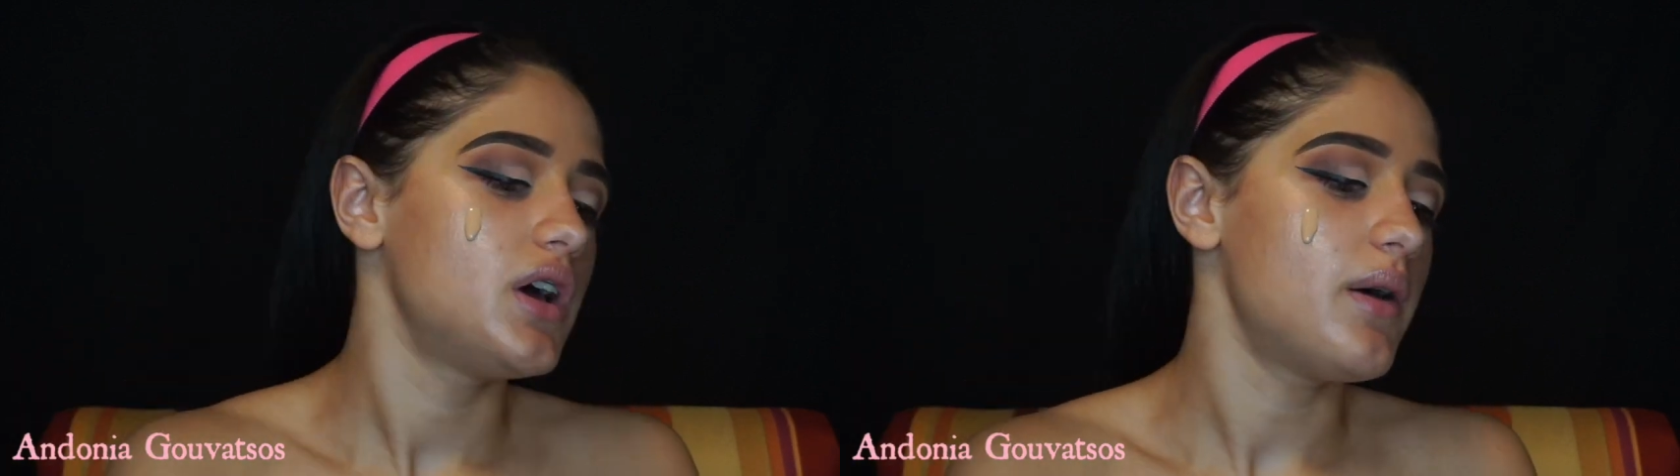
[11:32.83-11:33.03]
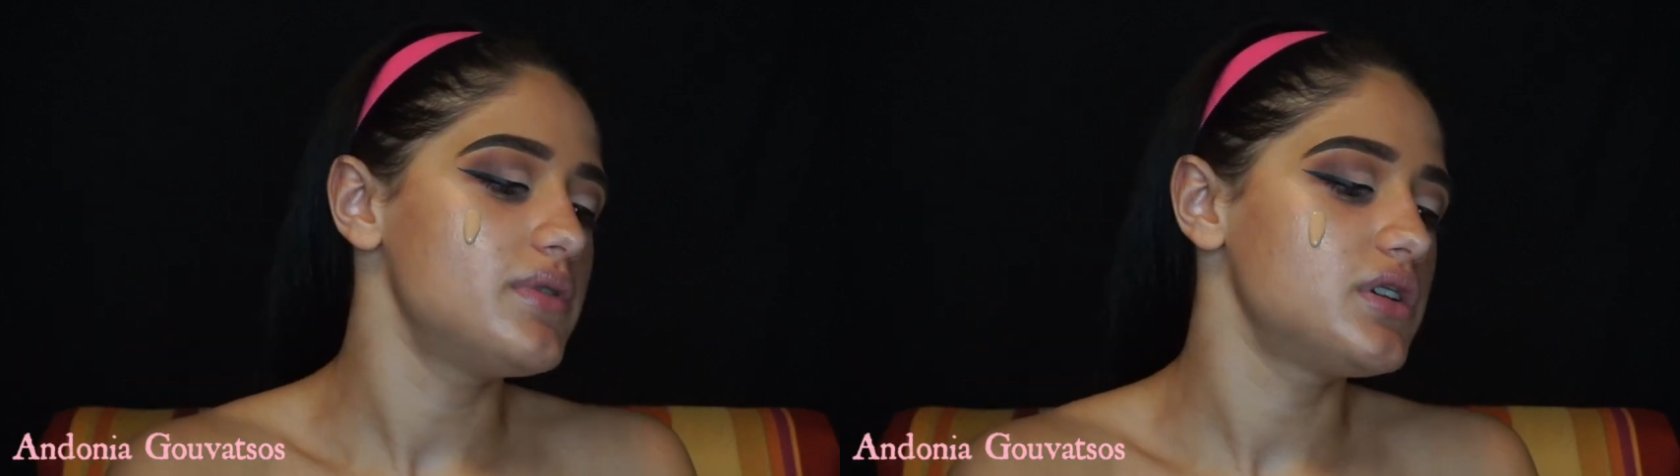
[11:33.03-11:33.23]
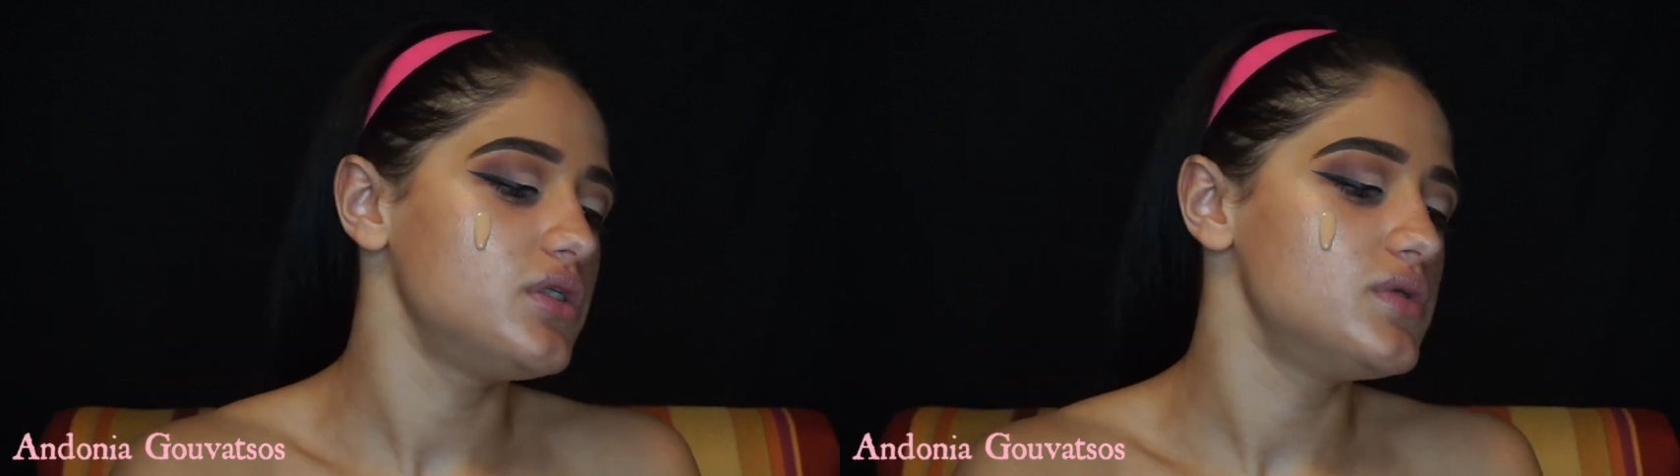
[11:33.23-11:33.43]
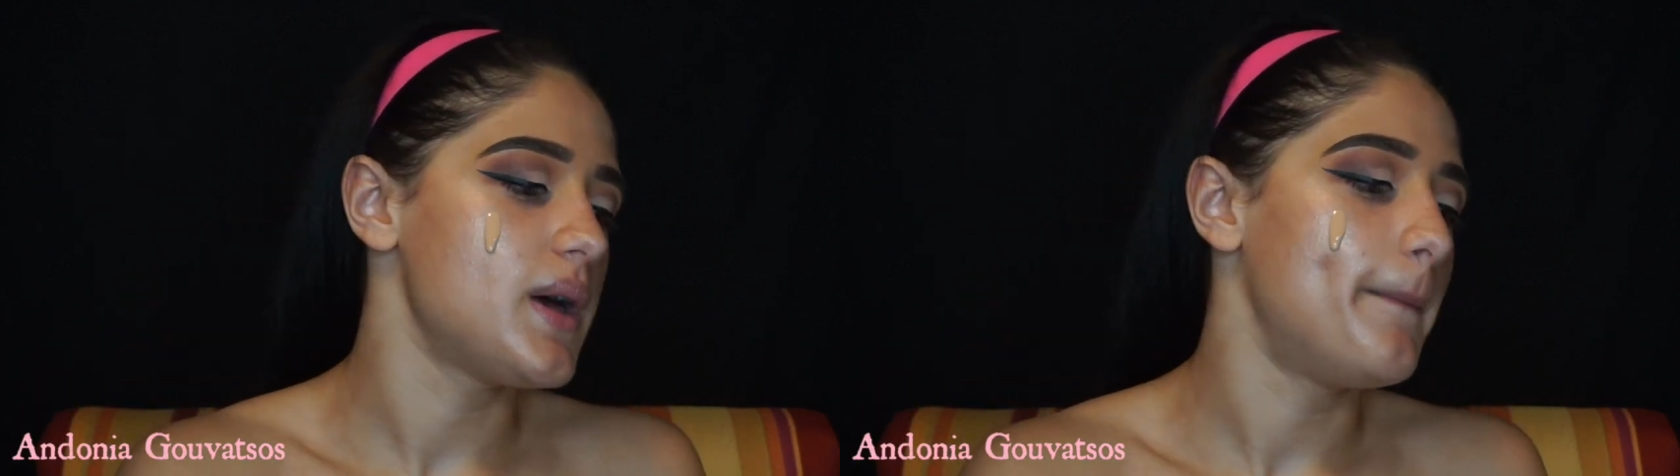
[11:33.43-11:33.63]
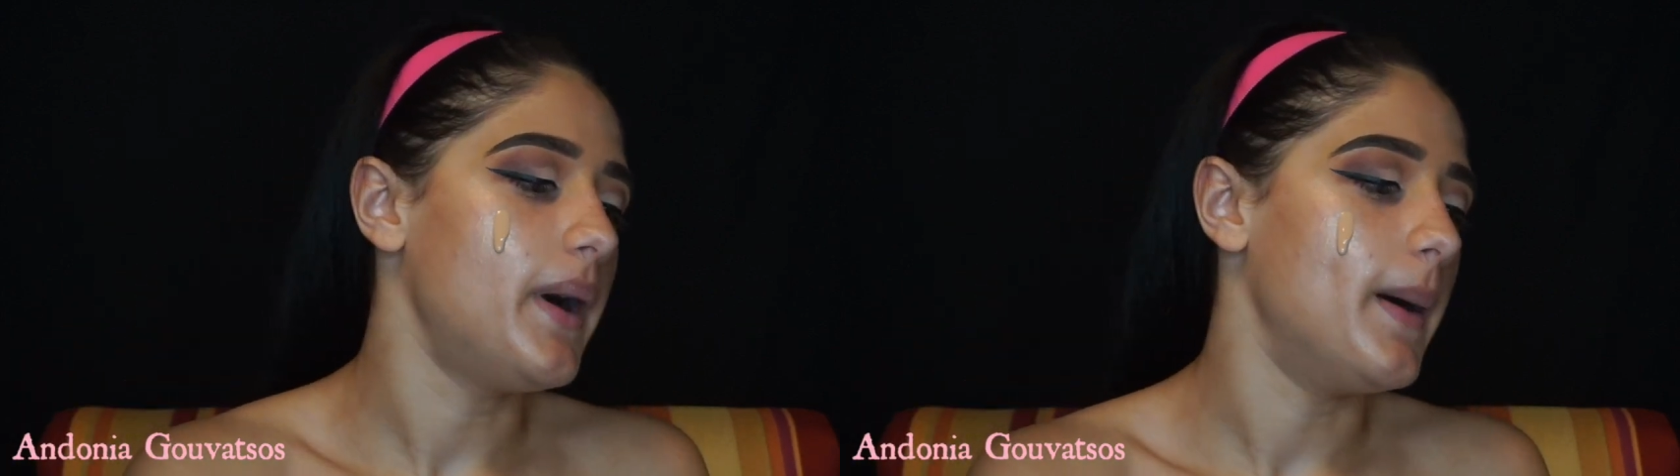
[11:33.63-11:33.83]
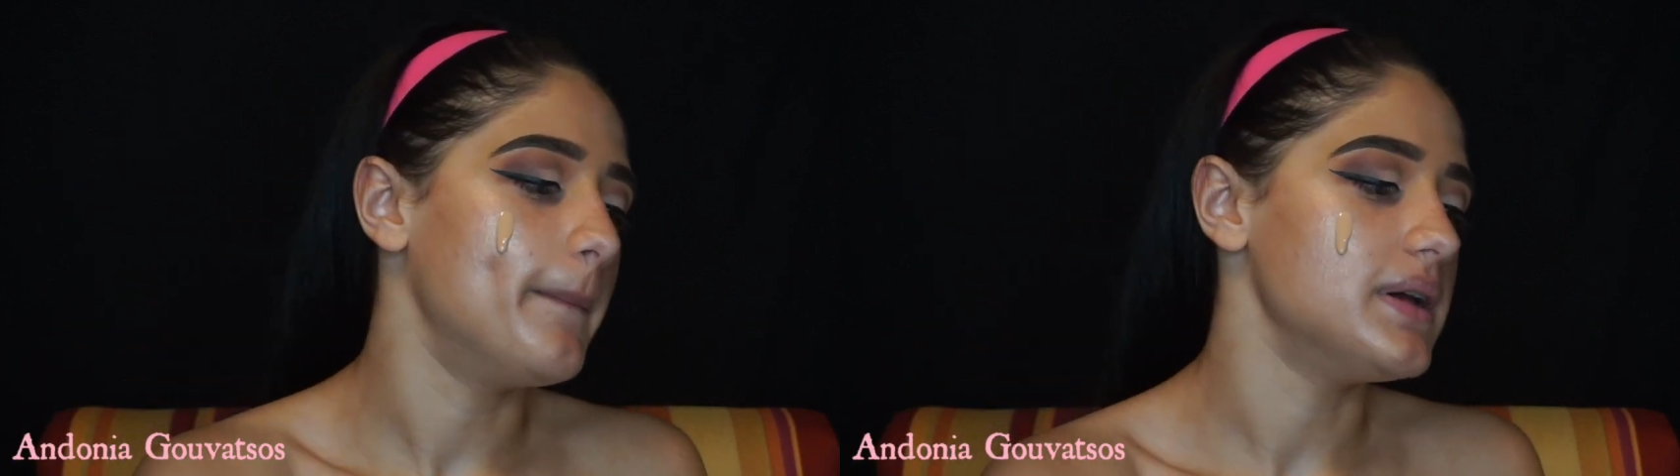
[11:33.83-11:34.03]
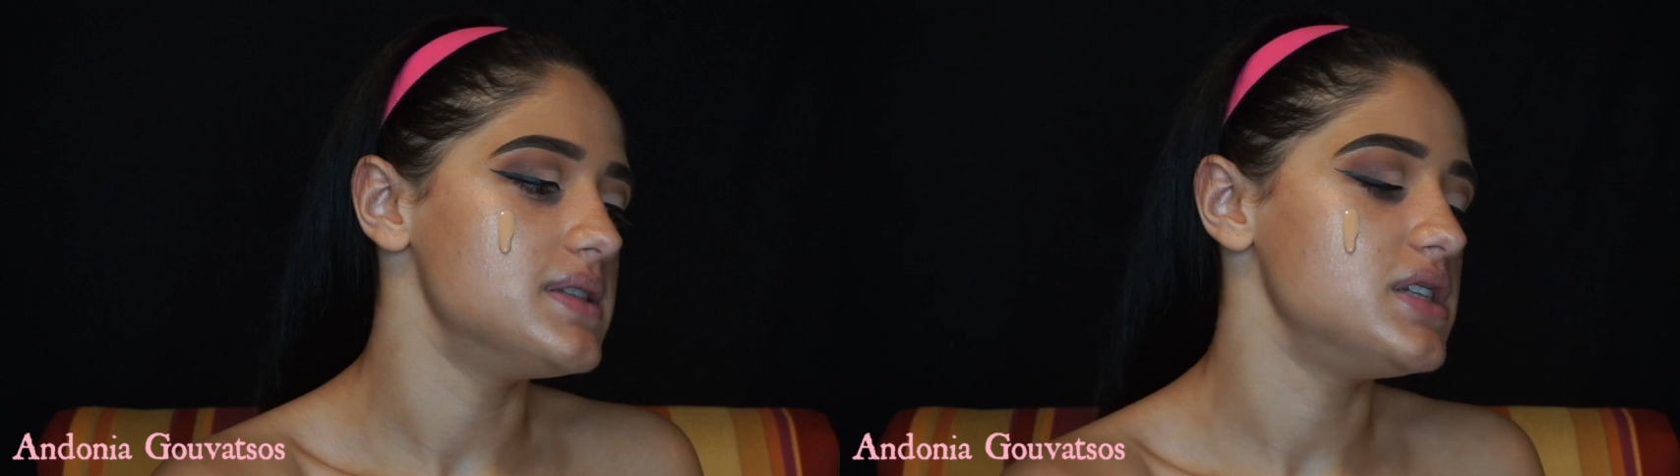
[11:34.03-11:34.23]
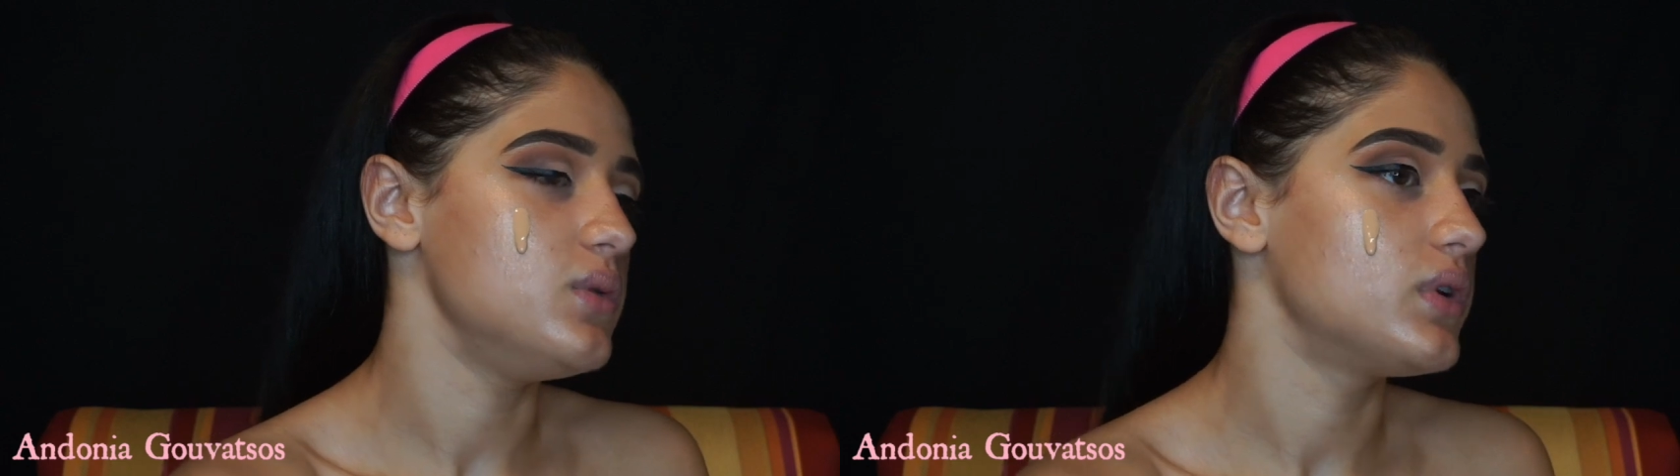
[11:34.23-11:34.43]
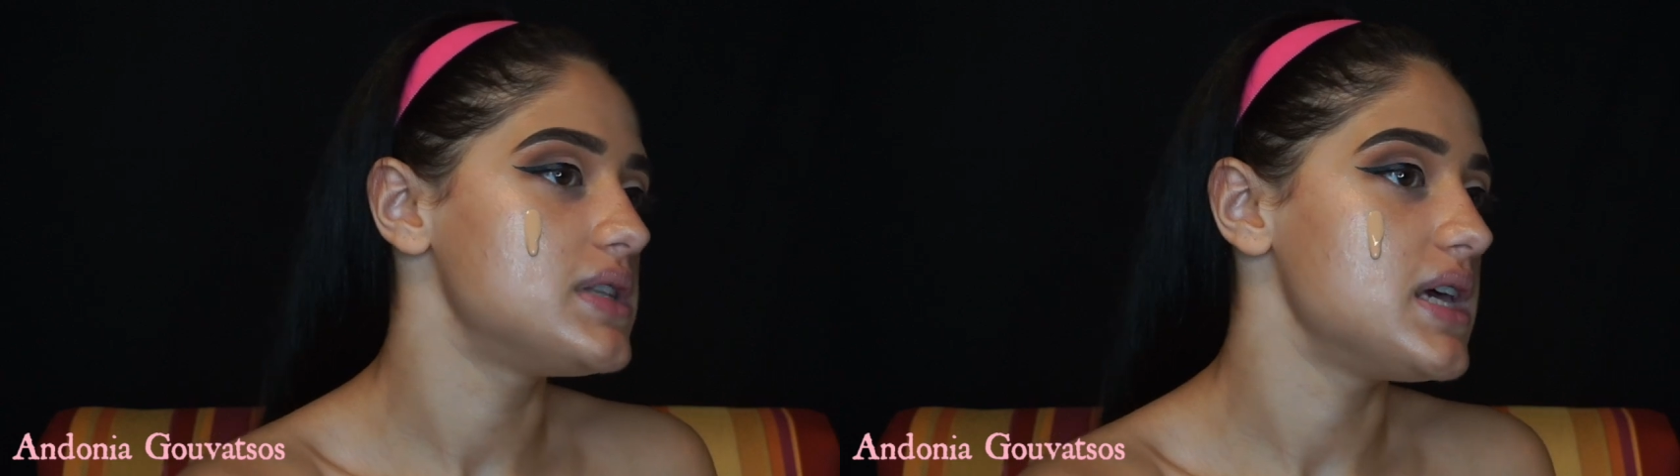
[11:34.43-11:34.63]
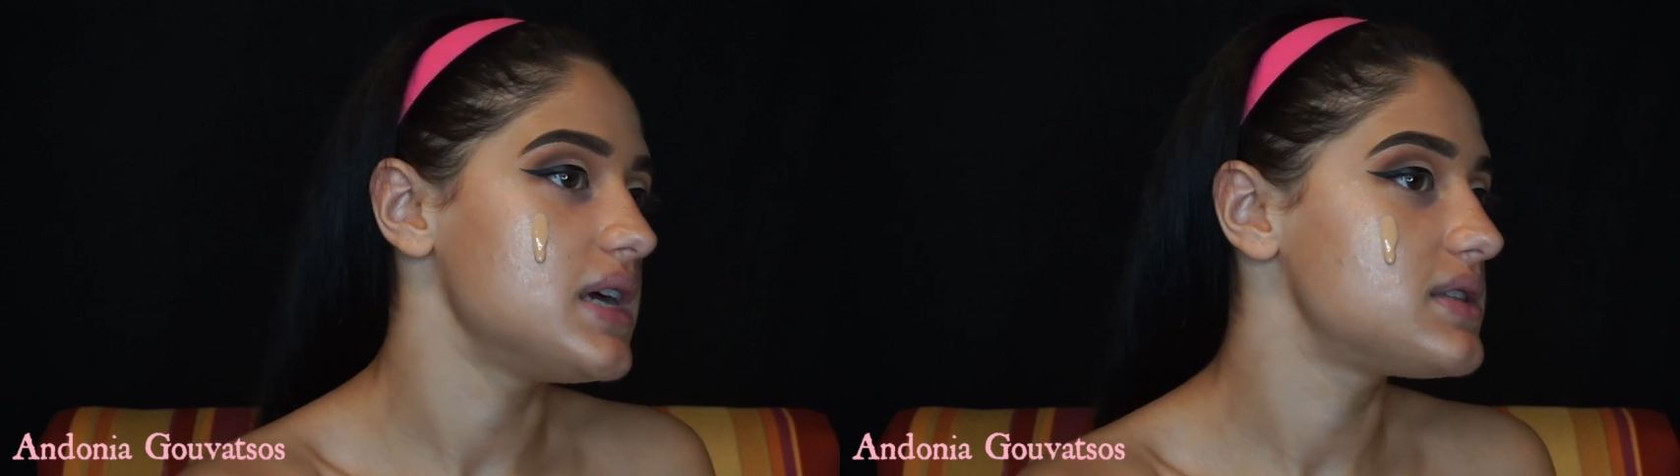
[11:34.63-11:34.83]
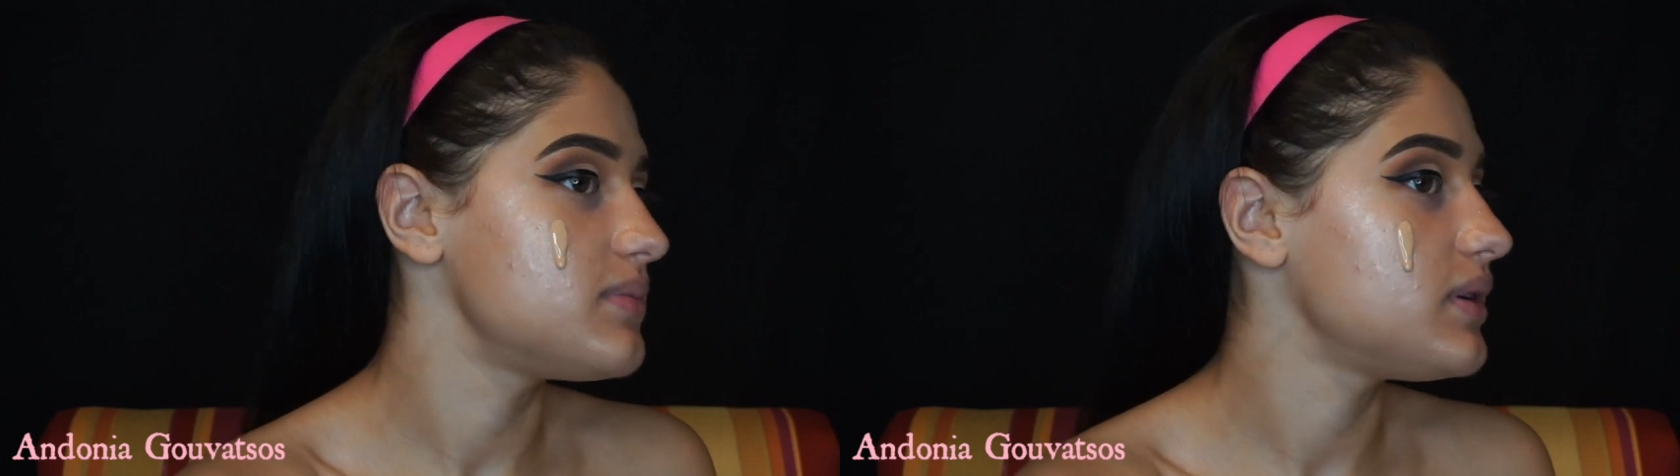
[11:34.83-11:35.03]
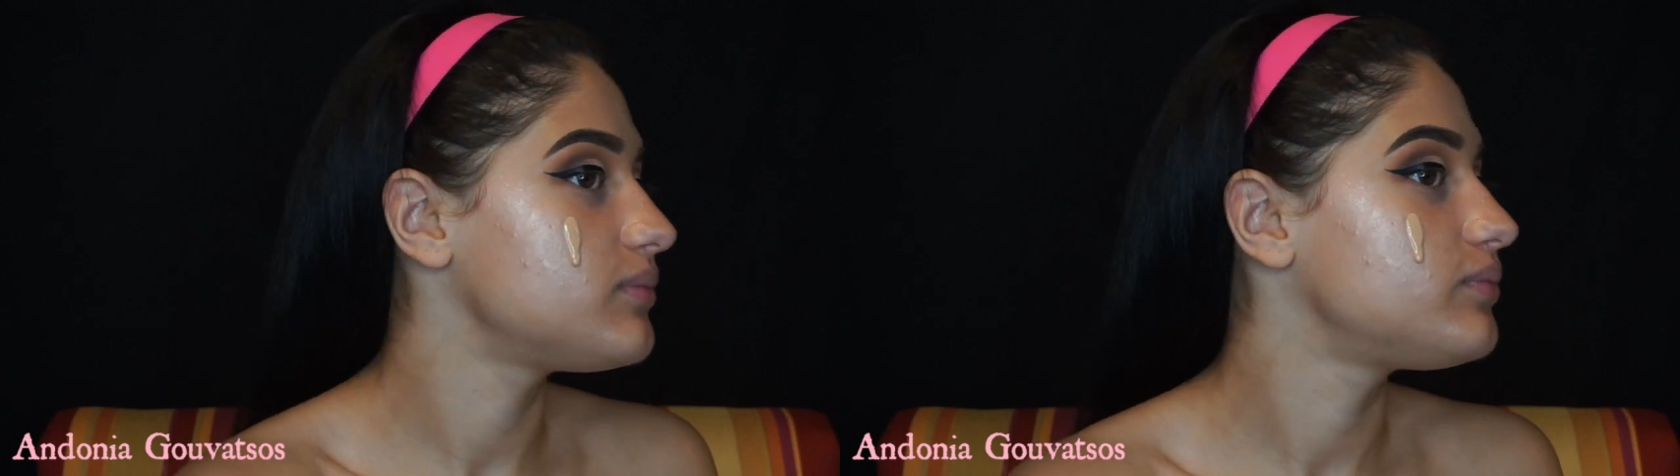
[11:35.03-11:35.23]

just gonna use that pump and see where it takes me.